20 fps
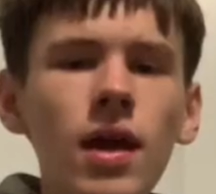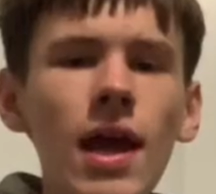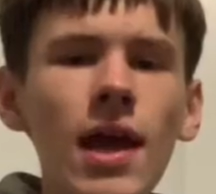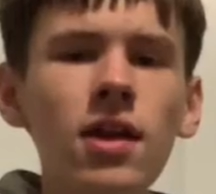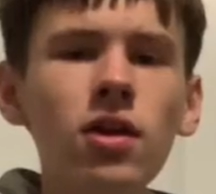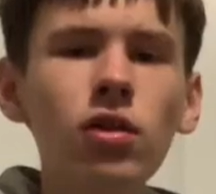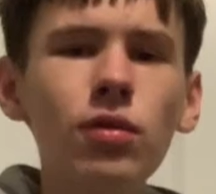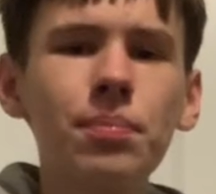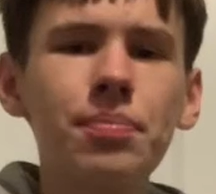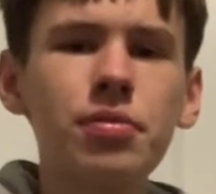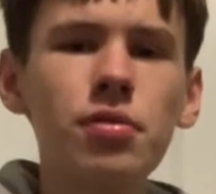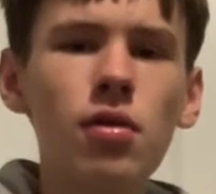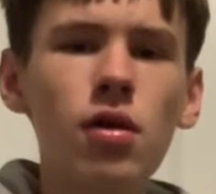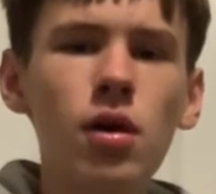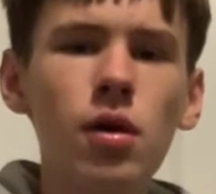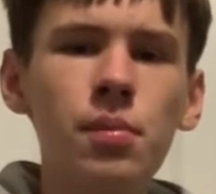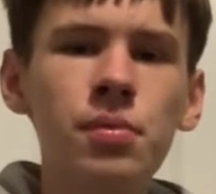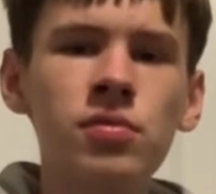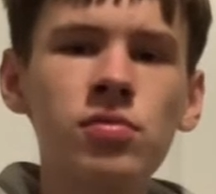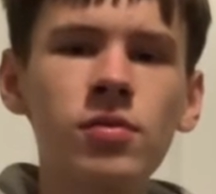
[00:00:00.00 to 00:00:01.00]
Anal
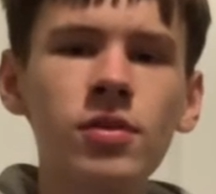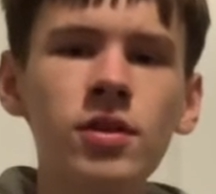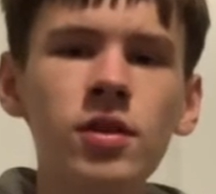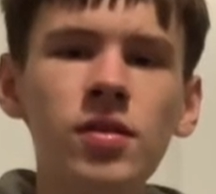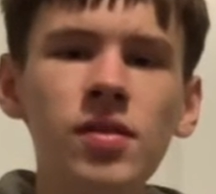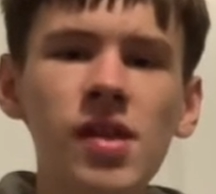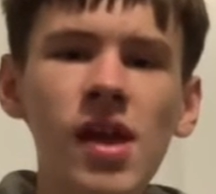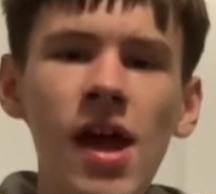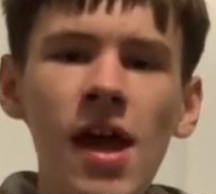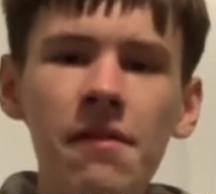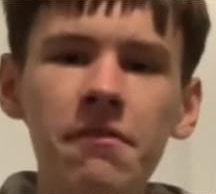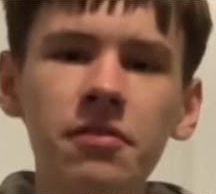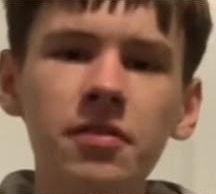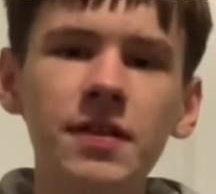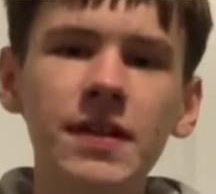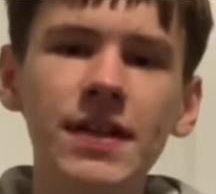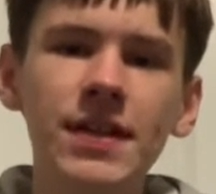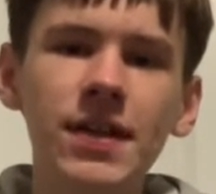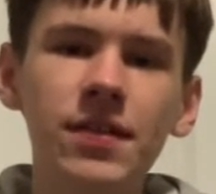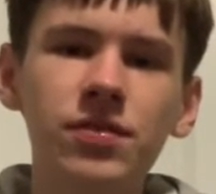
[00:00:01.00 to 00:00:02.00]
probes were used
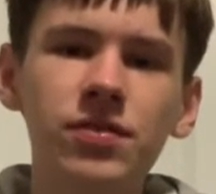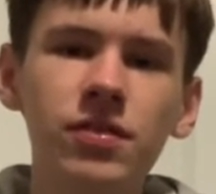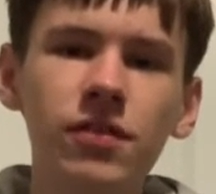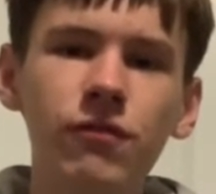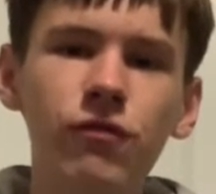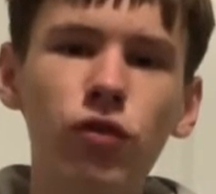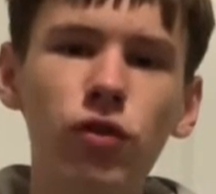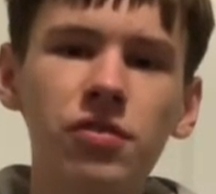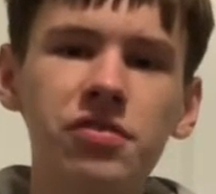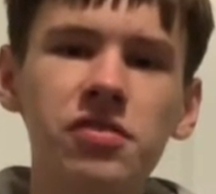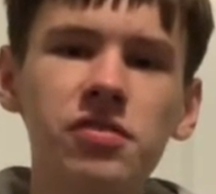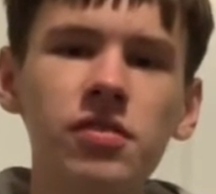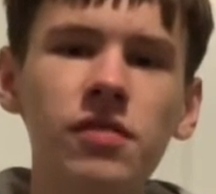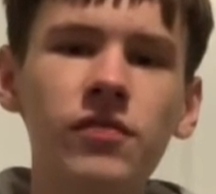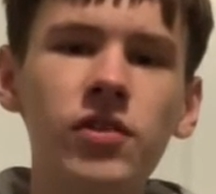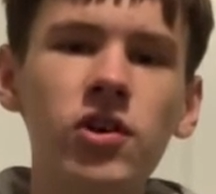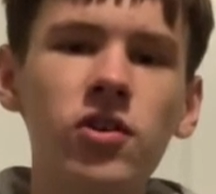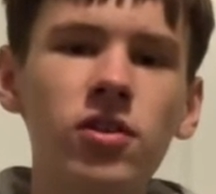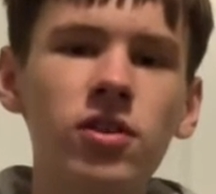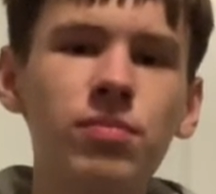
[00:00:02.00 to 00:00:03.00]
heavily against the forces
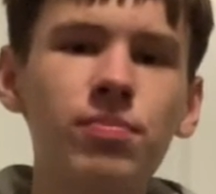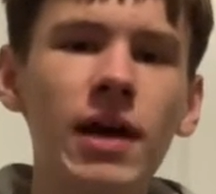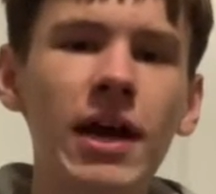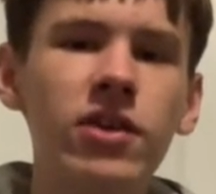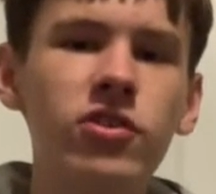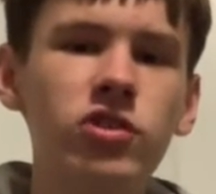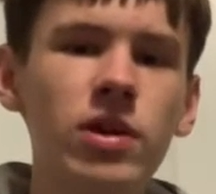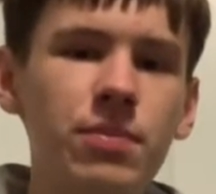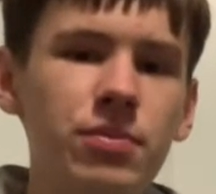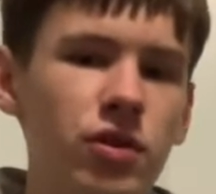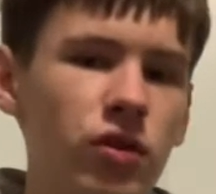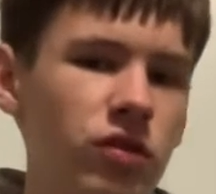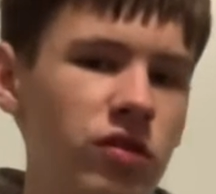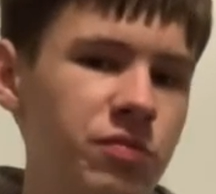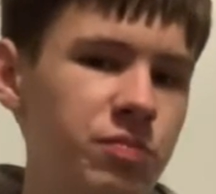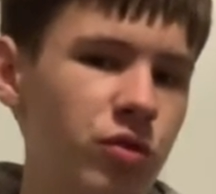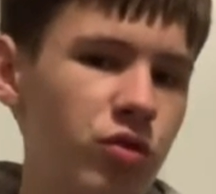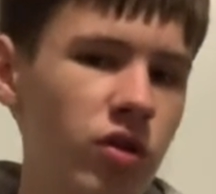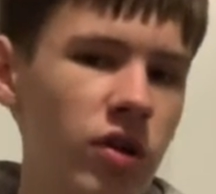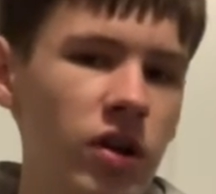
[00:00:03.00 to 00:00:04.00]
of Earth by
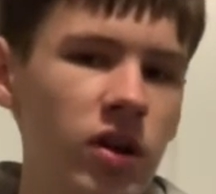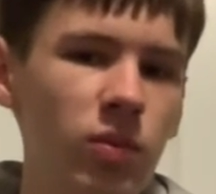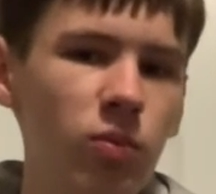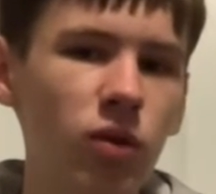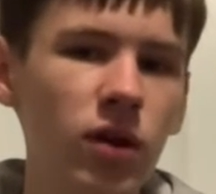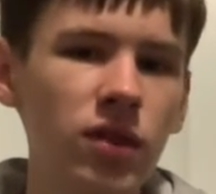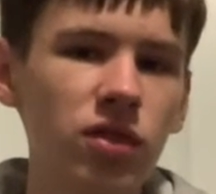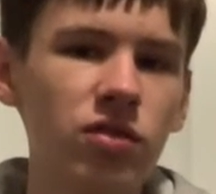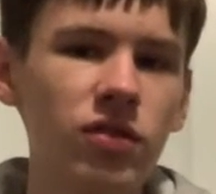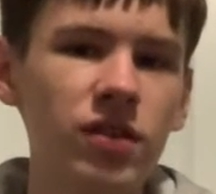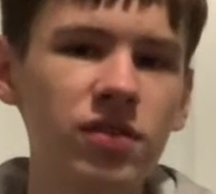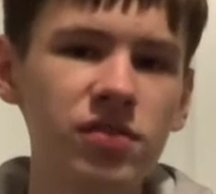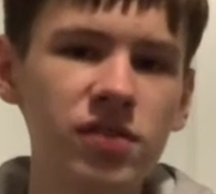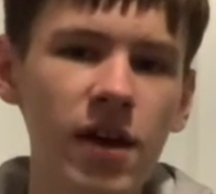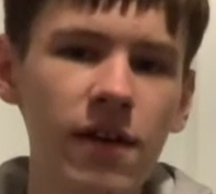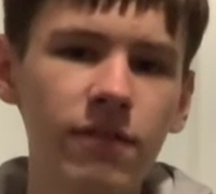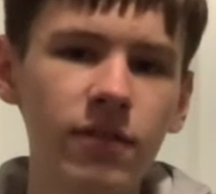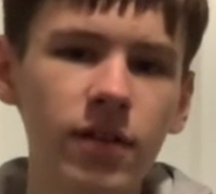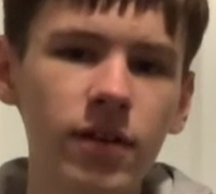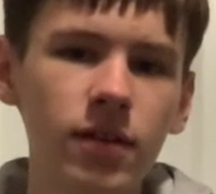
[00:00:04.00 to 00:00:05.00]
Cryptosporidium
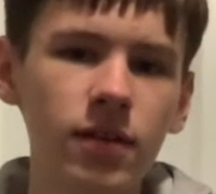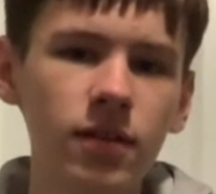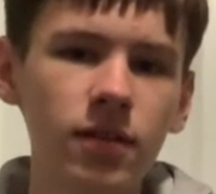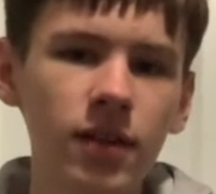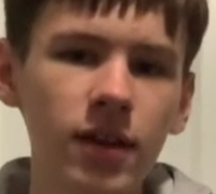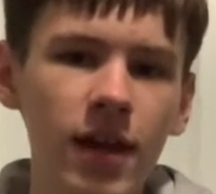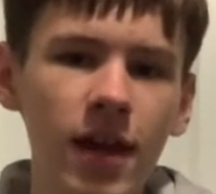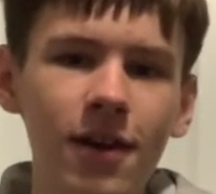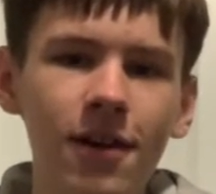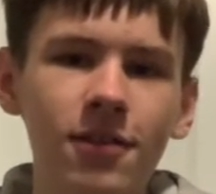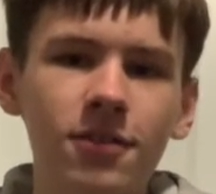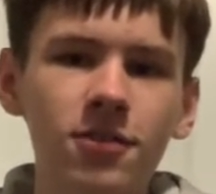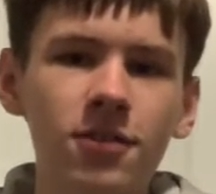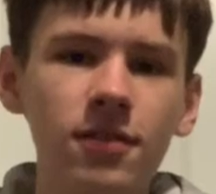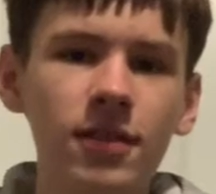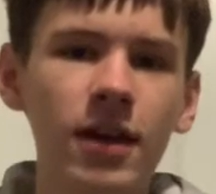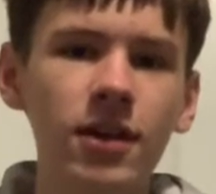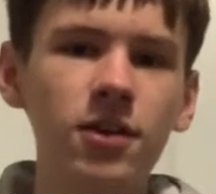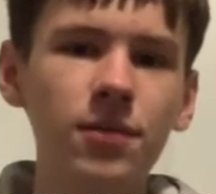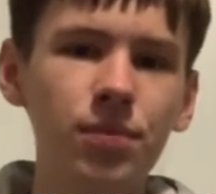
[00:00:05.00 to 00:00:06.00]
137, the character
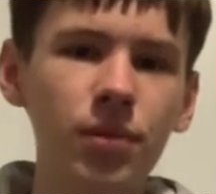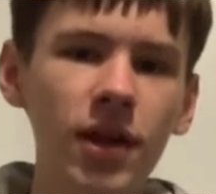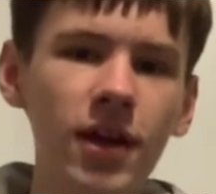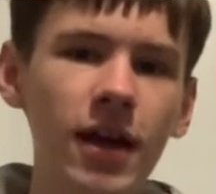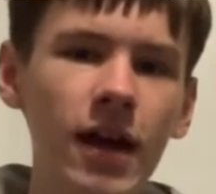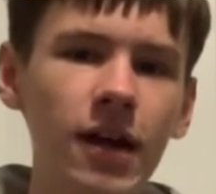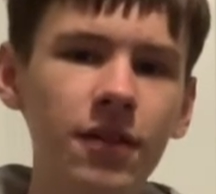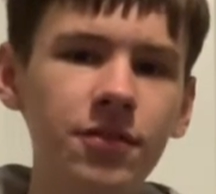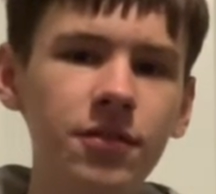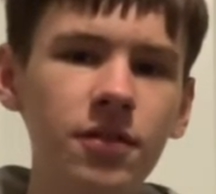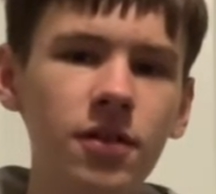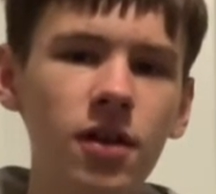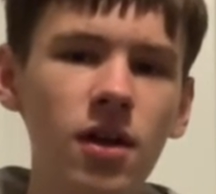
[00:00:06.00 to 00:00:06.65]
that you play as.